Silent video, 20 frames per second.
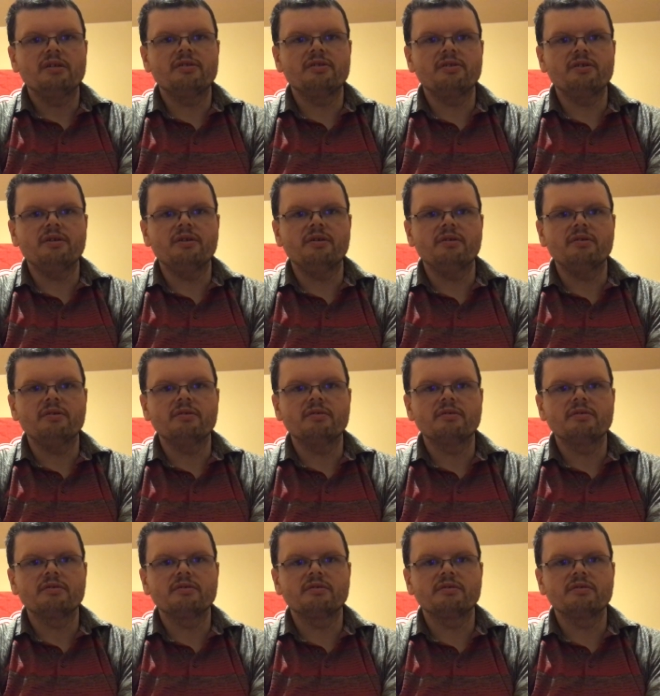So,
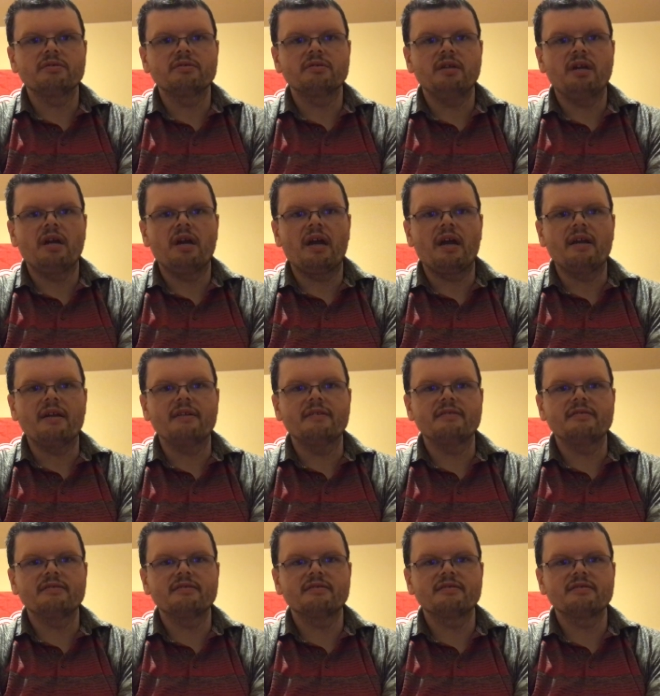alright.
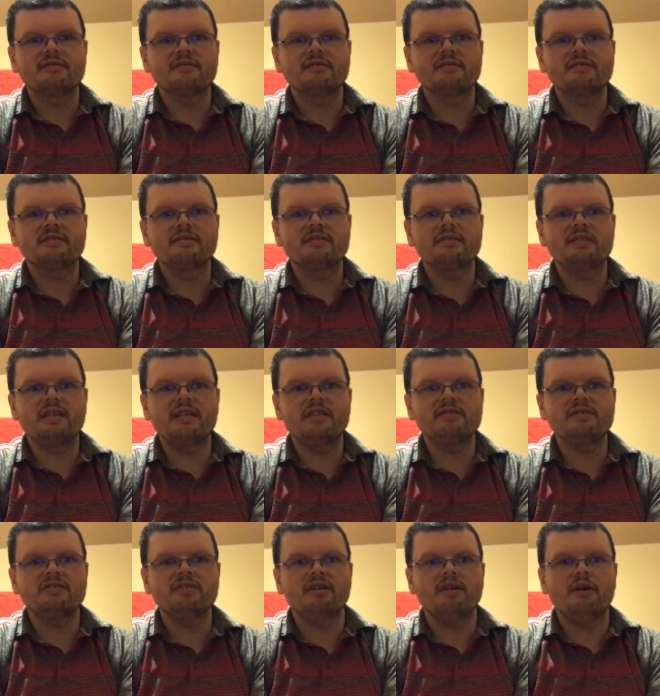
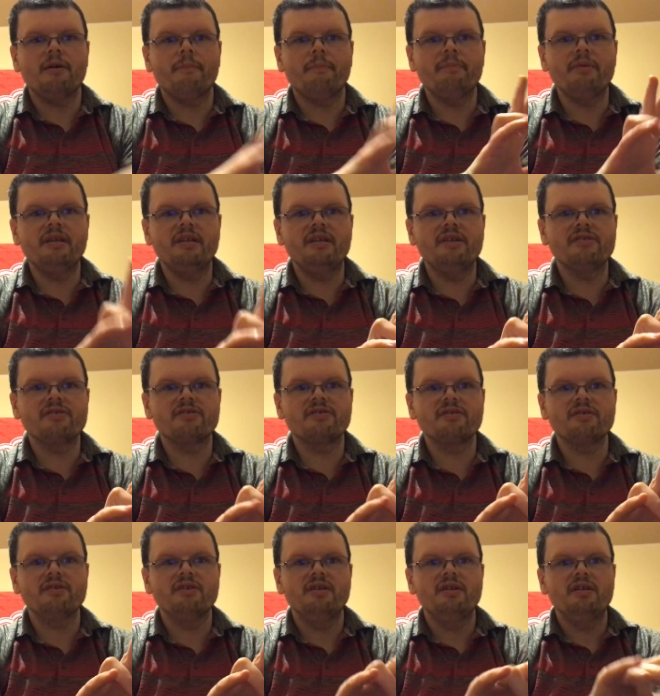Thanks, y'all.
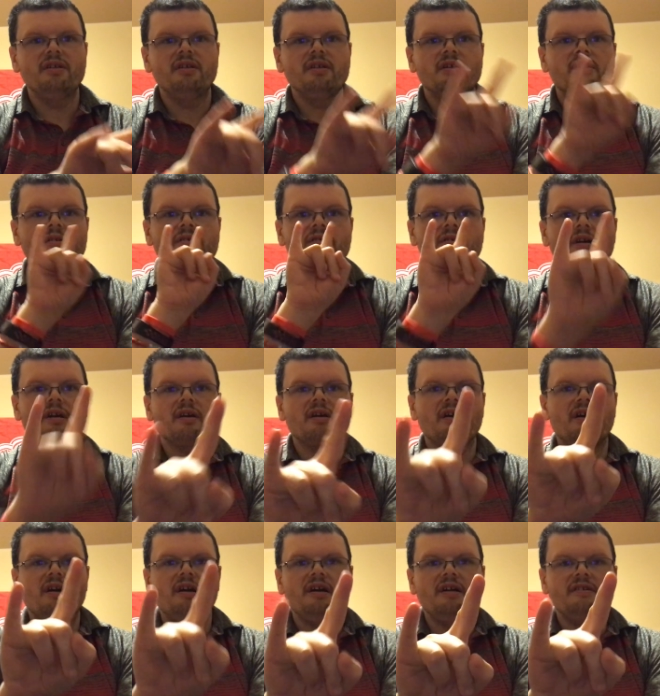Peace. Rock
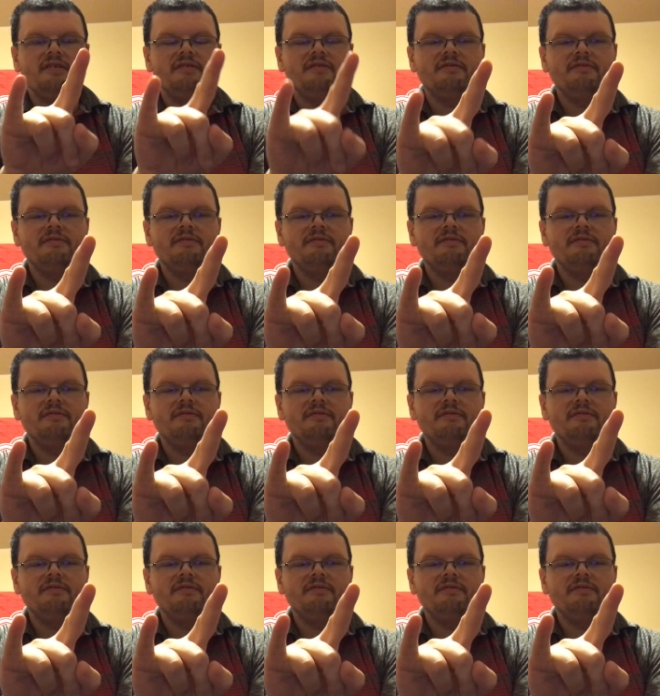on.